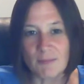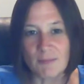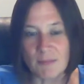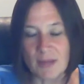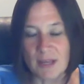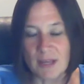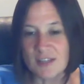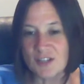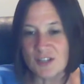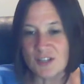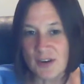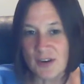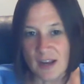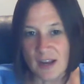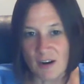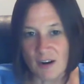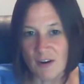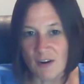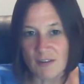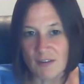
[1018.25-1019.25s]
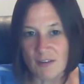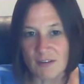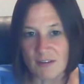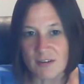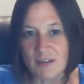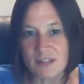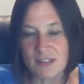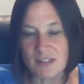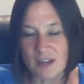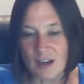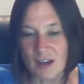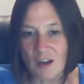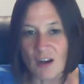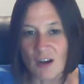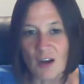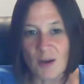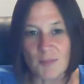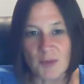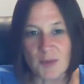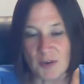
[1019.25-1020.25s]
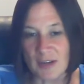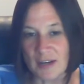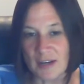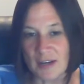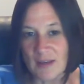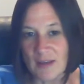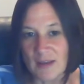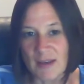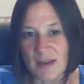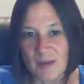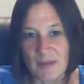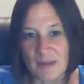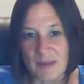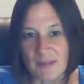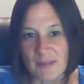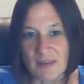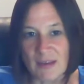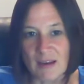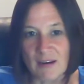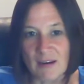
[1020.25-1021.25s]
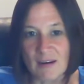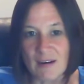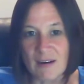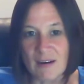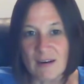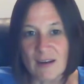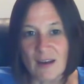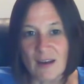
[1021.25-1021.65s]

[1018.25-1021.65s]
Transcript: ministry@heartthirst.com. You can email me there.